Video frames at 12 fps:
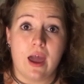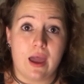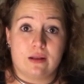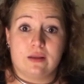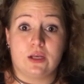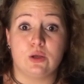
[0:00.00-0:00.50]

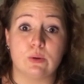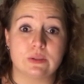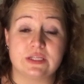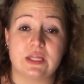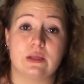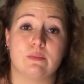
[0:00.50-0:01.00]
and then you won't
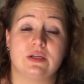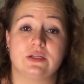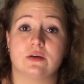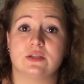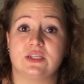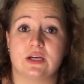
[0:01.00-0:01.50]
see them
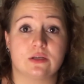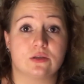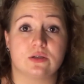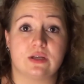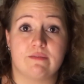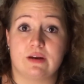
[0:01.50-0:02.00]
until 6 or
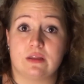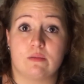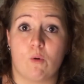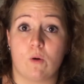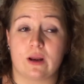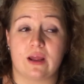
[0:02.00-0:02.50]
7 in the
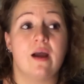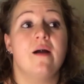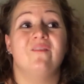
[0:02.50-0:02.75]
morning